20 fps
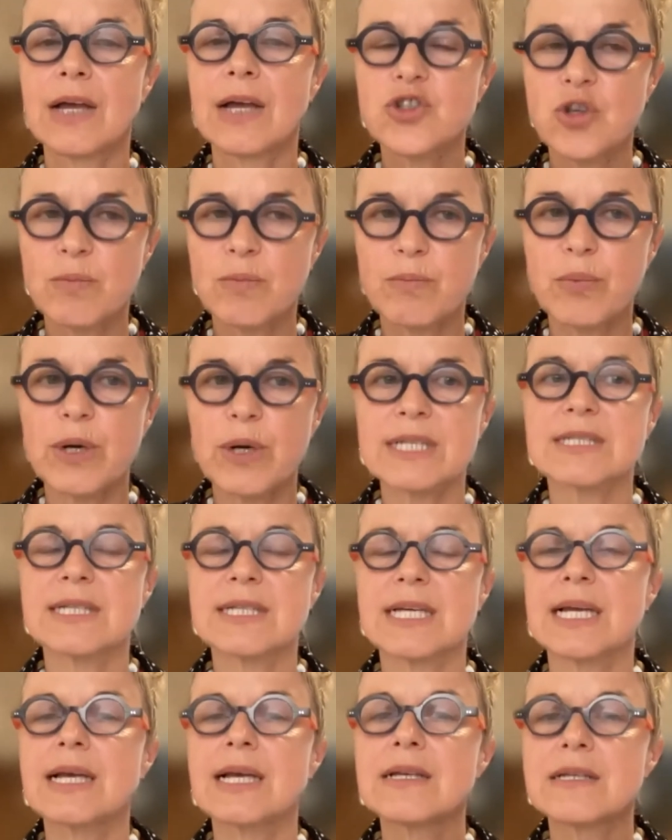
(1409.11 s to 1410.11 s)

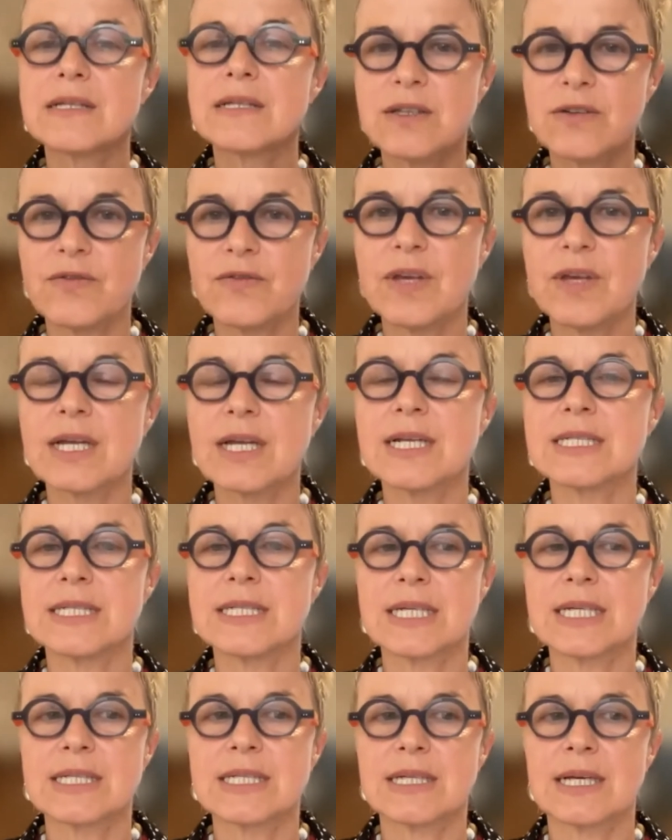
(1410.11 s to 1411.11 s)
suppressing severe
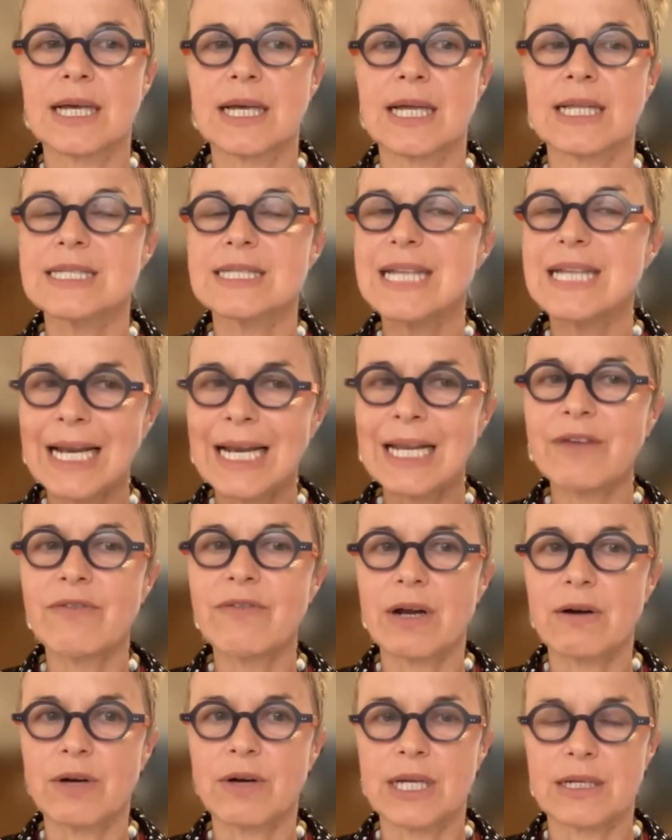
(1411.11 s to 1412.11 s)
disease against any
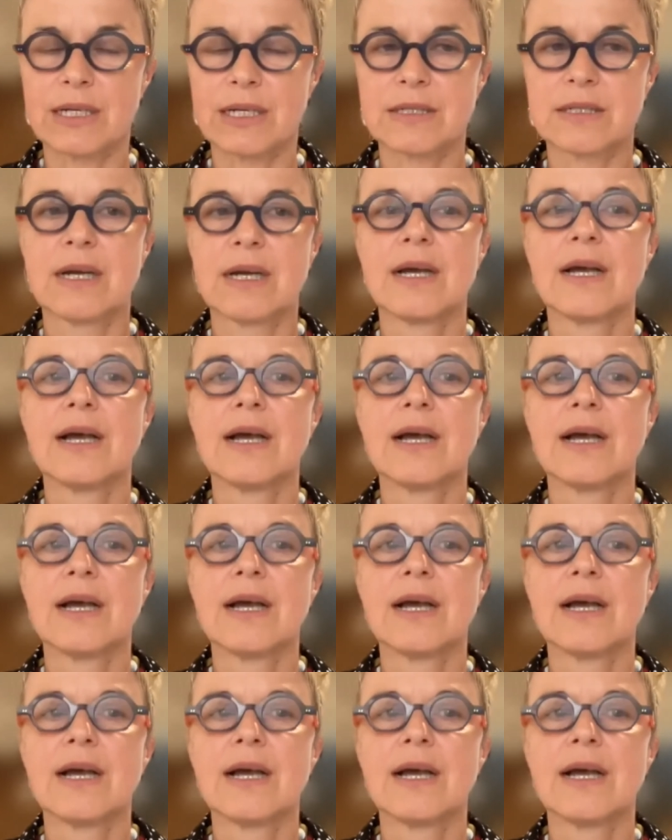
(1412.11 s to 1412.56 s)
variant,